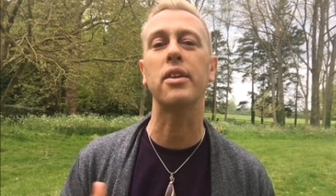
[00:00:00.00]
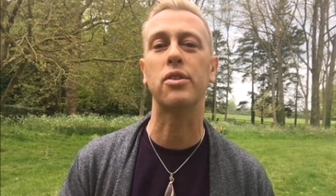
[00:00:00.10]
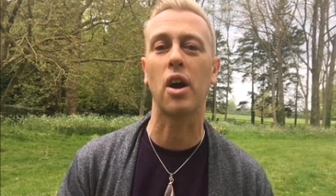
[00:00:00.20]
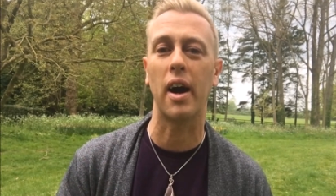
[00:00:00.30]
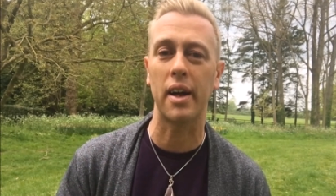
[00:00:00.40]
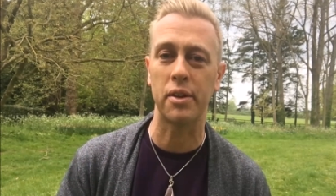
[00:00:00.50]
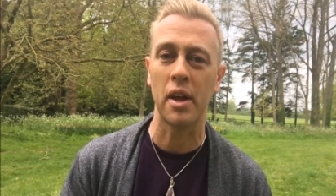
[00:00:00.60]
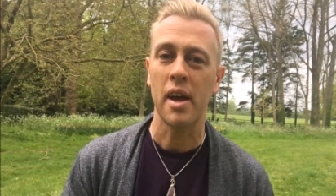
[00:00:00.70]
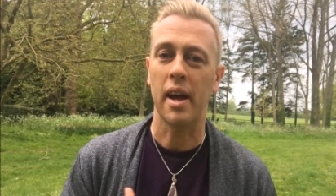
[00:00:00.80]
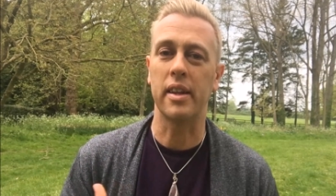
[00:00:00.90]
these guides
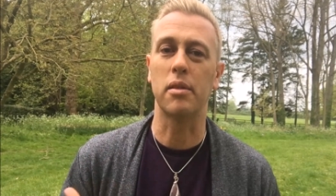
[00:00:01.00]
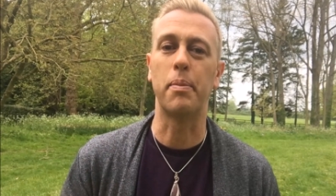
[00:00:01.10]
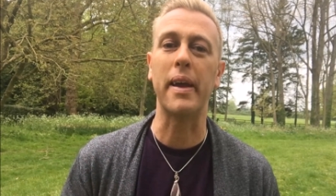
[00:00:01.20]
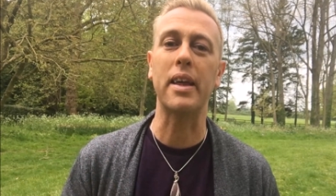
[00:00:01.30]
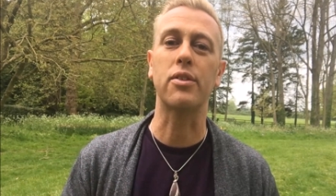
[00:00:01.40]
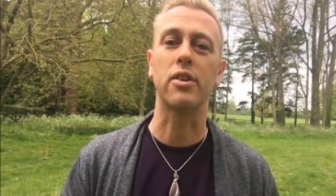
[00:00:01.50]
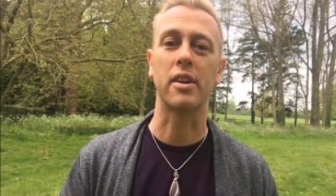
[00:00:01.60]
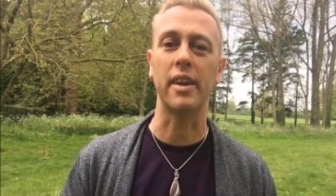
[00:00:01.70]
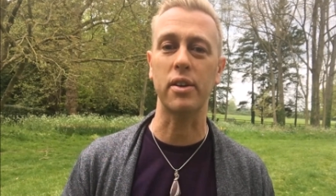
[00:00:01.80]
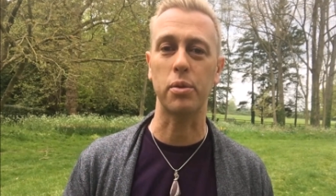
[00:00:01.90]
and these beings to
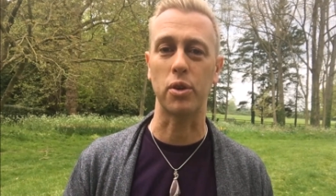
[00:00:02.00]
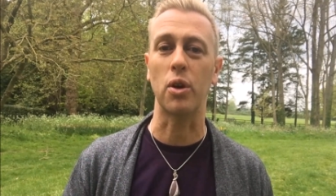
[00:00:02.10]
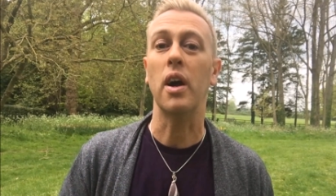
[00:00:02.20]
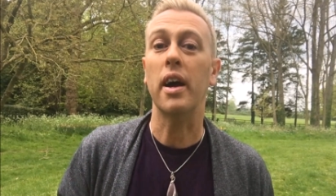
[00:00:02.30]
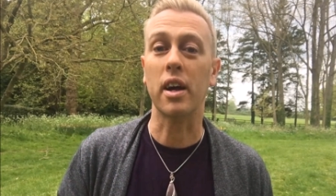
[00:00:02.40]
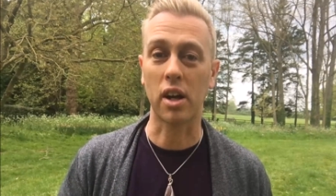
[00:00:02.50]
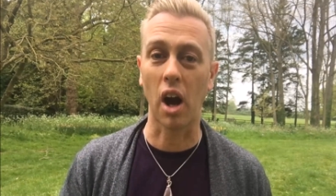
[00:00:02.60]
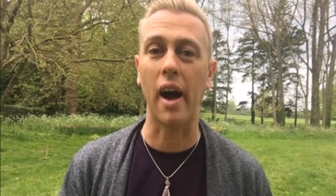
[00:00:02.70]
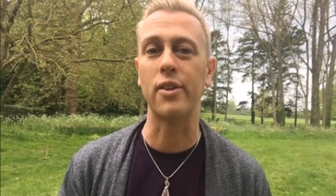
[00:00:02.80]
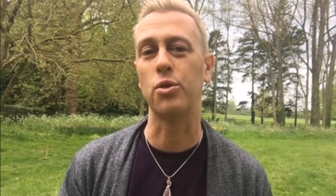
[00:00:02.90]
connect with you and
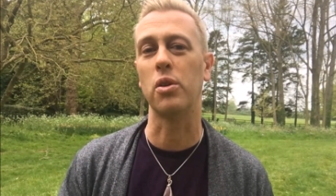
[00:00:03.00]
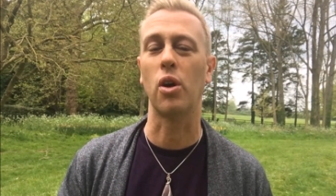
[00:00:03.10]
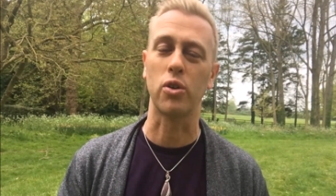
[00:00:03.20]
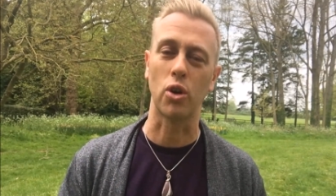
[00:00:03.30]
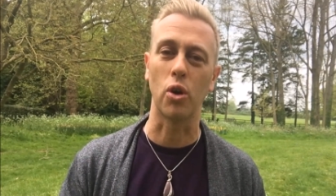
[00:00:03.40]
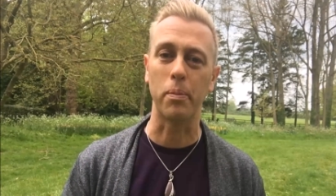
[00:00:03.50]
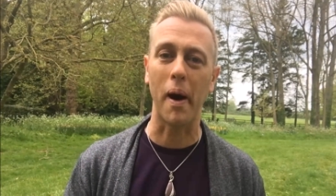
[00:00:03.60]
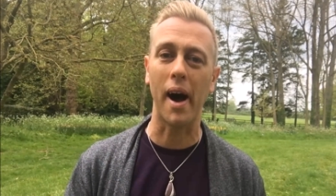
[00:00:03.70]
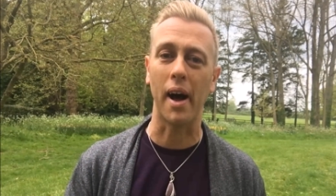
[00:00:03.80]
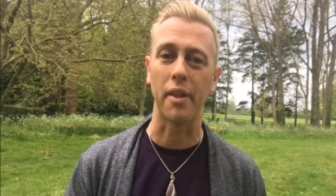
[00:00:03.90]
guide you along your
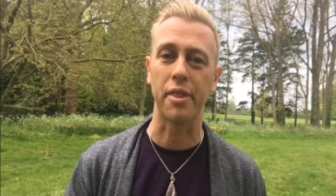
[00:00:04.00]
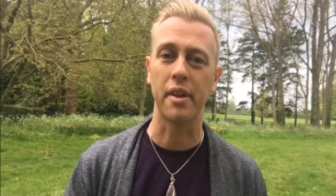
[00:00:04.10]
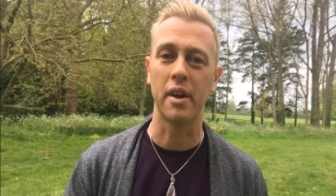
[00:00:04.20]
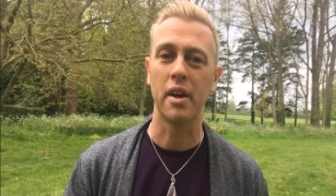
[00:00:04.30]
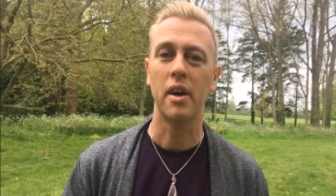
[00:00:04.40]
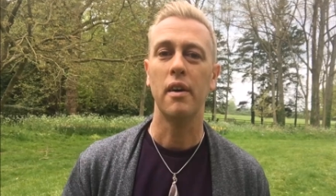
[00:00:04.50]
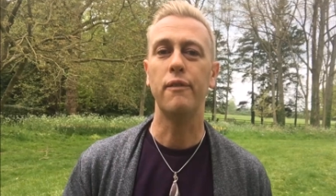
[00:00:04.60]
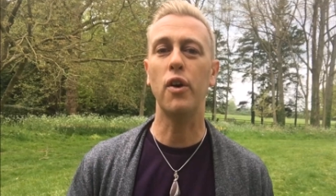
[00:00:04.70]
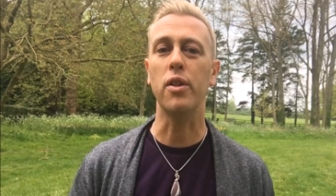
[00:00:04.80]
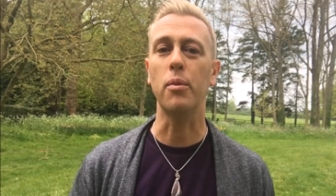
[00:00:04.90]
path.
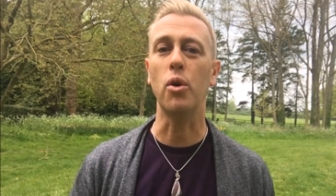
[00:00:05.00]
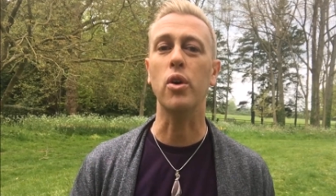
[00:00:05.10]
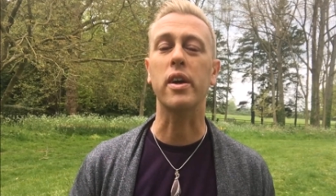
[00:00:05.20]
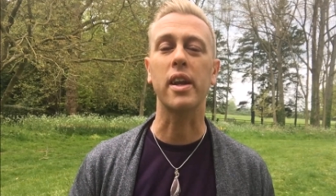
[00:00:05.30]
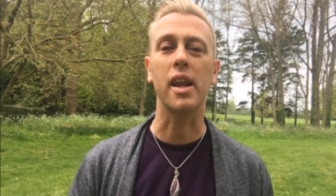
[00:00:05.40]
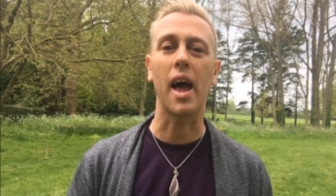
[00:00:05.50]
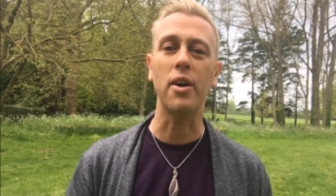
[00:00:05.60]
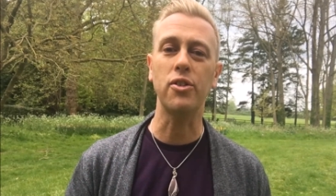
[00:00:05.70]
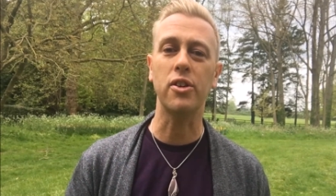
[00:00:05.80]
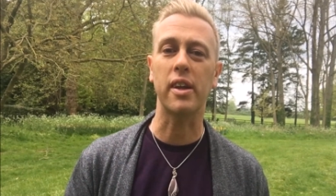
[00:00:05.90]
Furthermore, it can allow
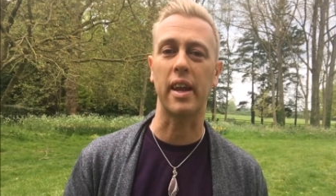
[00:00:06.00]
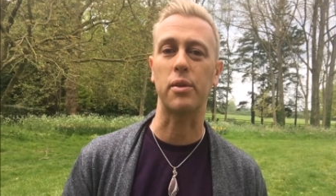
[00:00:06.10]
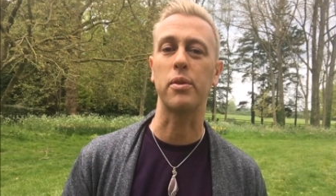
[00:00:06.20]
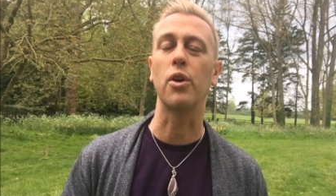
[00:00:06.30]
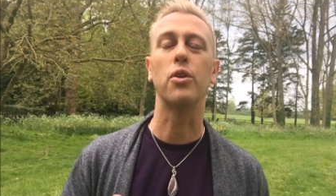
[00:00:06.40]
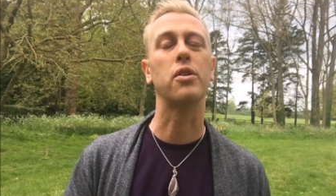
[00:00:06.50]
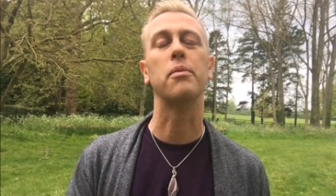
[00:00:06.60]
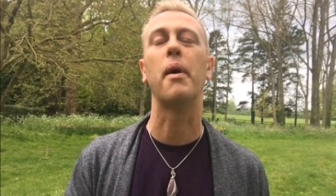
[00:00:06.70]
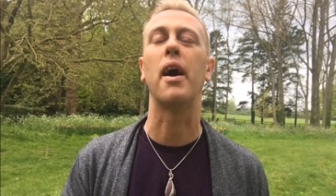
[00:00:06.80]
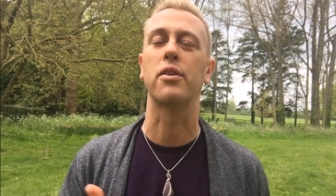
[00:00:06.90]
you to connect with those that
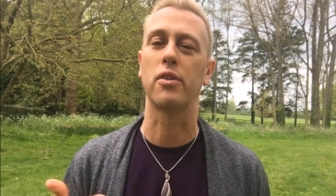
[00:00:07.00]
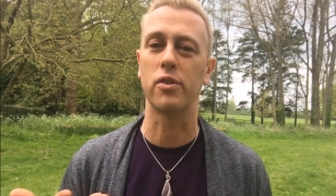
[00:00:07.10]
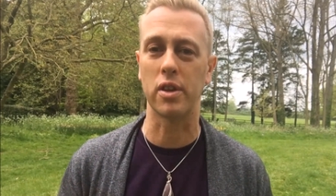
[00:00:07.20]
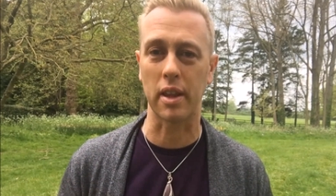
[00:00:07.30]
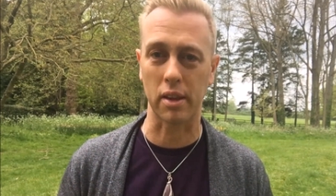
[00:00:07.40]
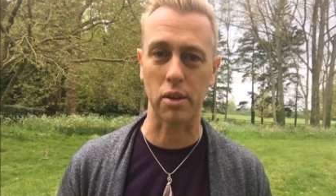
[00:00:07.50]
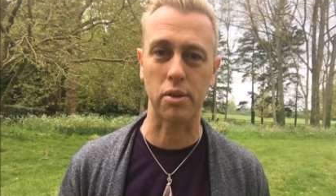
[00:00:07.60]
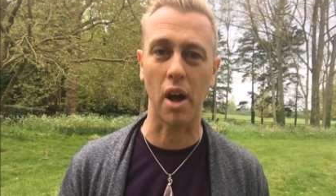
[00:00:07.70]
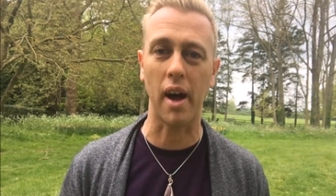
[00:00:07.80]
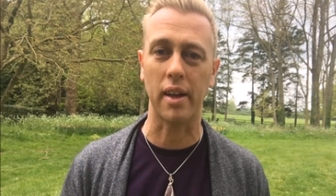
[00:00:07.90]
have passed over to the other
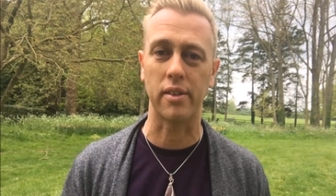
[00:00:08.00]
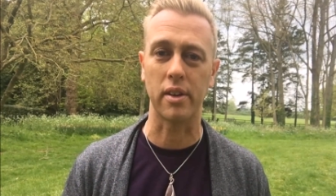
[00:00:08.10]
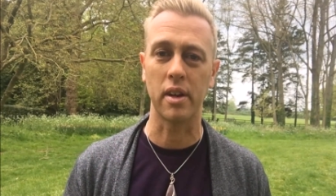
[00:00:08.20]
side.